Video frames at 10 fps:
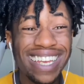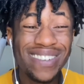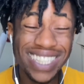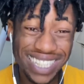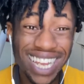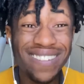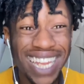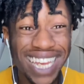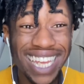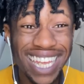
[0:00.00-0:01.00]
what's up,
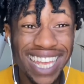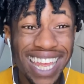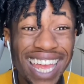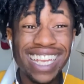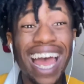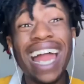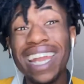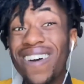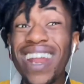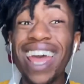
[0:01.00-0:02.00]
nigga? I
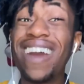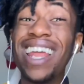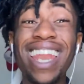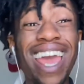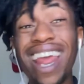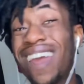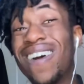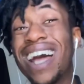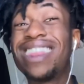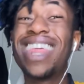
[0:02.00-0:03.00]
know that ain't
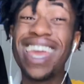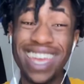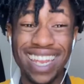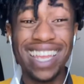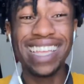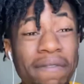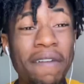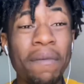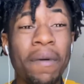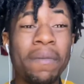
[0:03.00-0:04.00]
who I think it is.
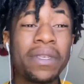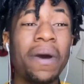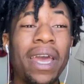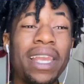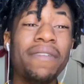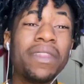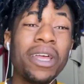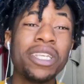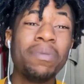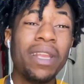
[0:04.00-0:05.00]
Favorite moments, go ahead and leave your
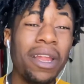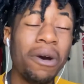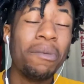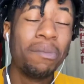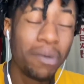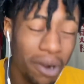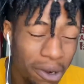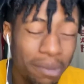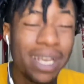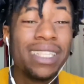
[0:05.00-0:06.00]
thoughts below,
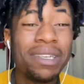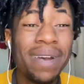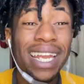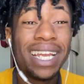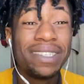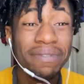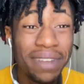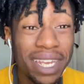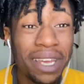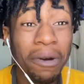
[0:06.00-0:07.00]
bro. But until my next
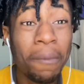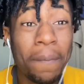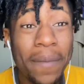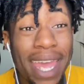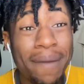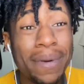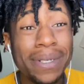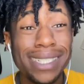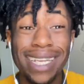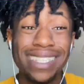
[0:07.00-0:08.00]
video, man, boy,
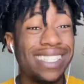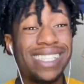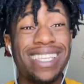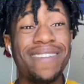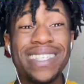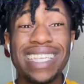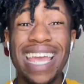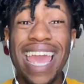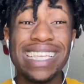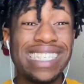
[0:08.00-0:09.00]
chapter 68 was
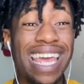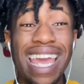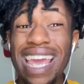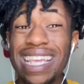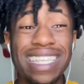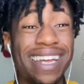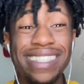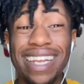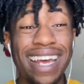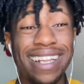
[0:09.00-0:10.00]
gas. Hands down,
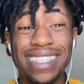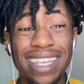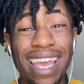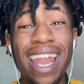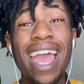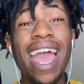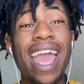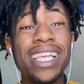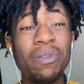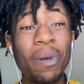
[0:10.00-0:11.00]
10 out of 10.
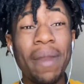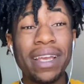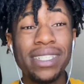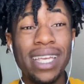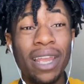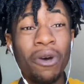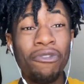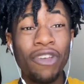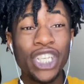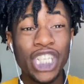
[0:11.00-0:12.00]
It's your boy Black and Chi, long
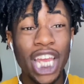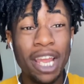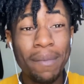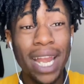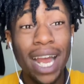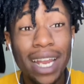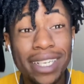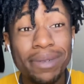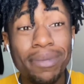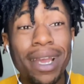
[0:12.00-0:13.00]
face, skinny body. Holla
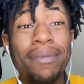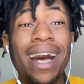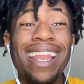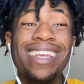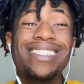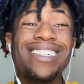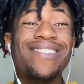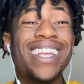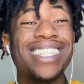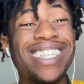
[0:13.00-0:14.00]
at your boy, I'ma holla at y'all.
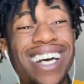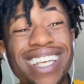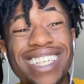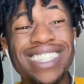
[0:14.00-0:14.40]
Black and Chi out here,